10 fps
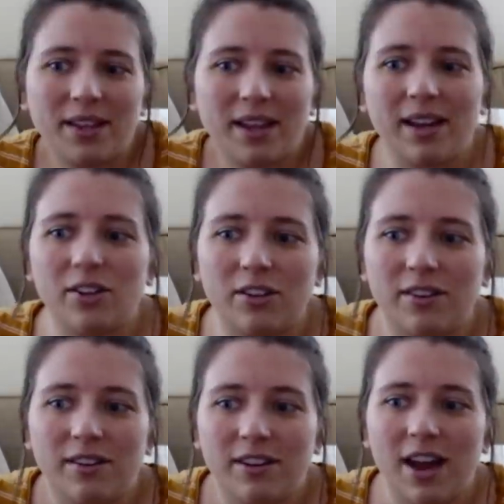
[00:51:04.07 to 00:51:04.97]
it
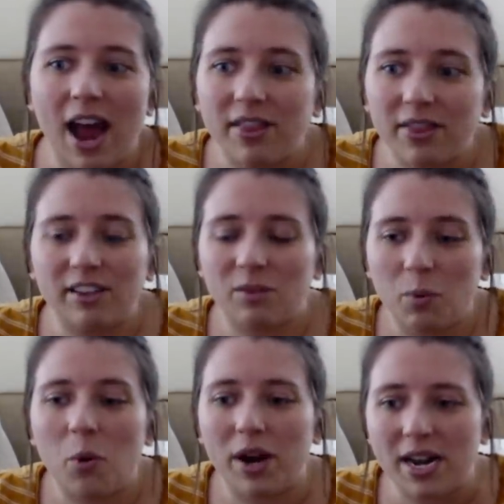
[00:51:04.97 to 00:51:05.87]
just, at this
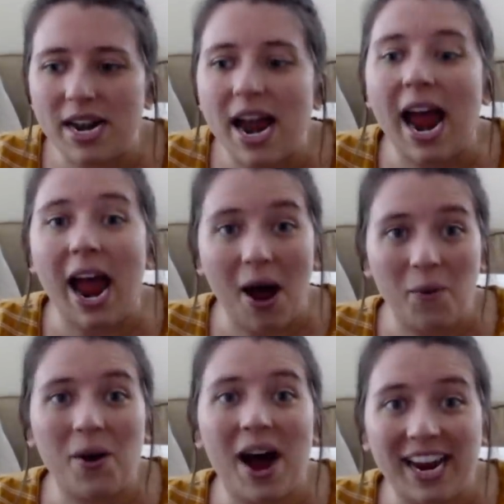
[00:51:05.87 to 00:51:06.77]
point
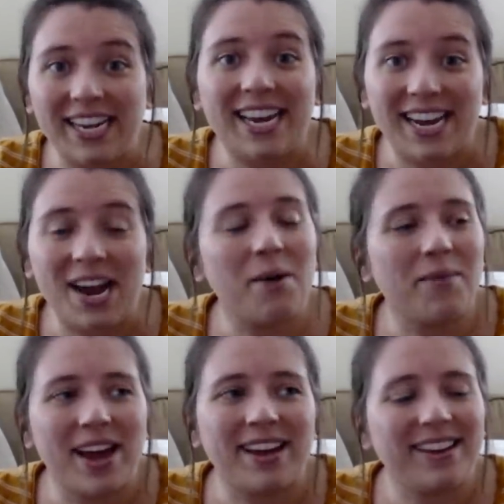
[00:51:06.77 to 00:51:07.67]
now, I get it. I'm
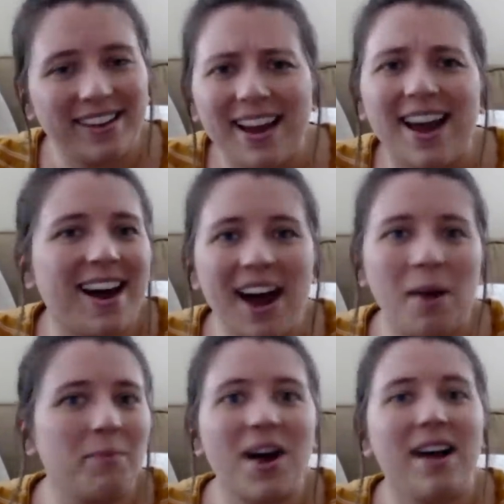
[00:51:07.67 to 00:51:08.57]
like, yeah,
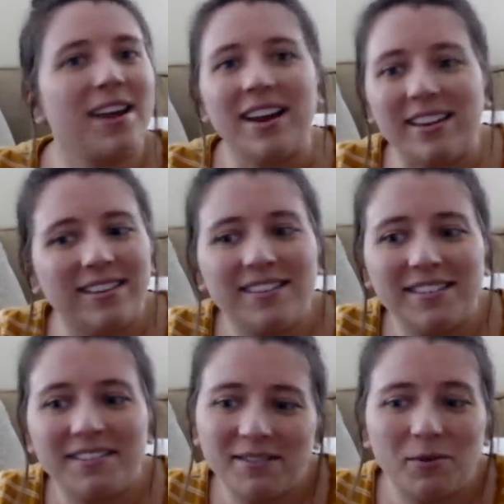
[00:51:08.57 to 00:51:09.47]
I'm not nice,
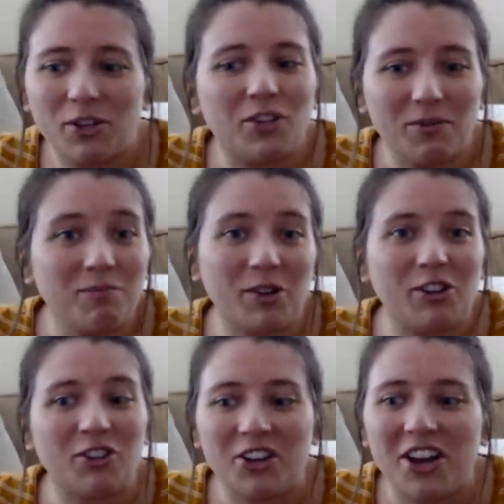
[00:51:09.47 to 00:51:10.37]
which is,
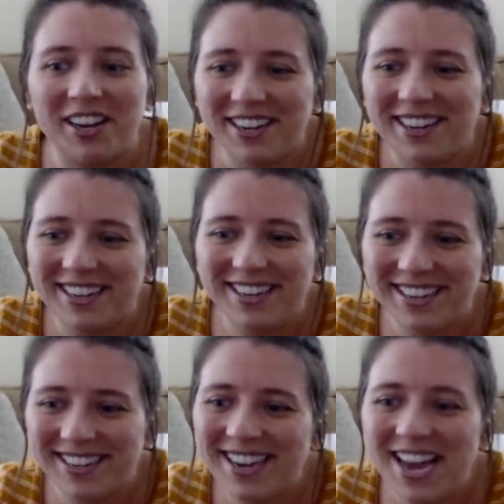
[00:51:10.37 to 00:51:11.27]
which is good,
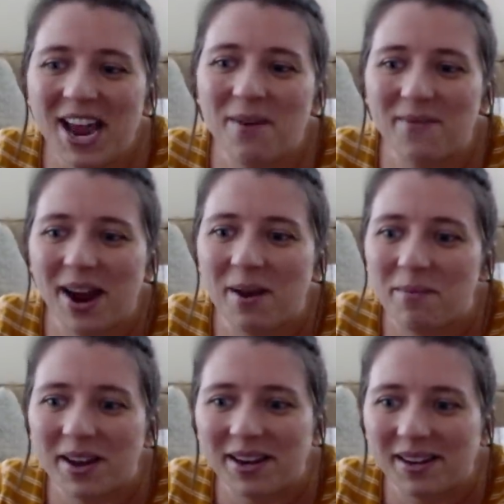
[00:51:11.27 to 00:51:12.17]
in my
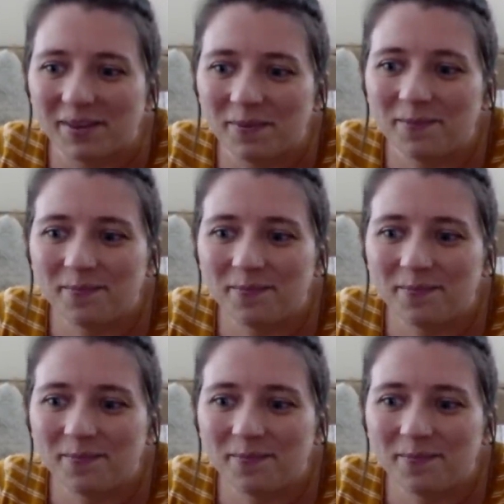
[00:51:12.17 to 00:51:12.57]
opinion.